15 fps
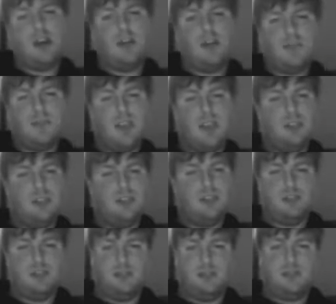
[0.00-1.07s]
I'm
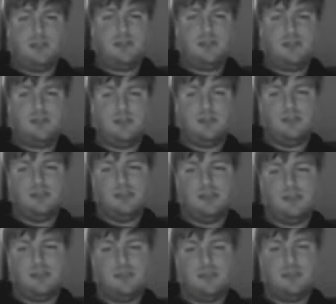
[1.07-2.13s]
telling you, it's
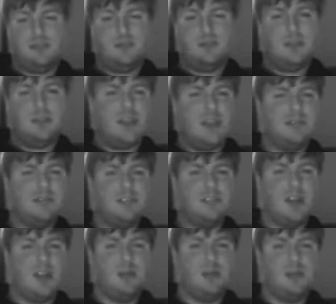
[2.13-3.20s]
just life
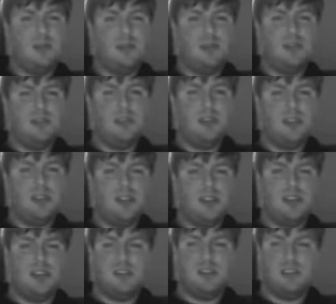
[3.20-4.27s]
is not what you think it
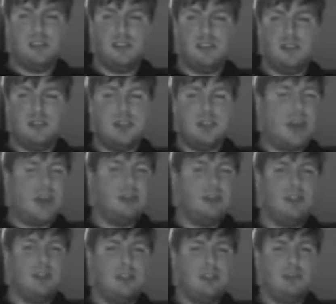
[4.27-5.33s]
is until you get
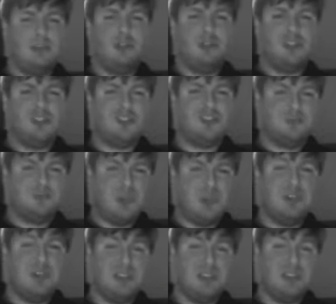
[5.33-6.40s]
out there and you
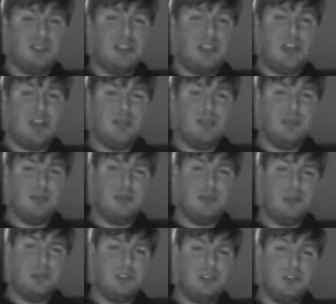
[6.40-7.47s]
experience life at the
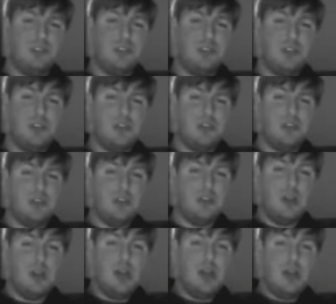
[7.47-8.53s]
fullest.
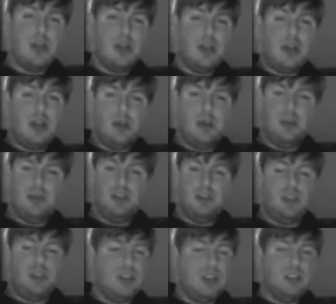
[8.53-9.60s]
I mean,
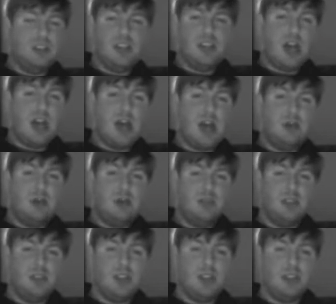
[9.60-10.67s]
you get a job,
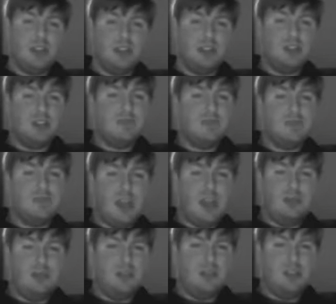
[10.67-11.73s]
you get a
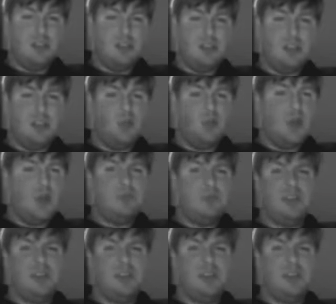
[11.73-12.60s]
family, you get a white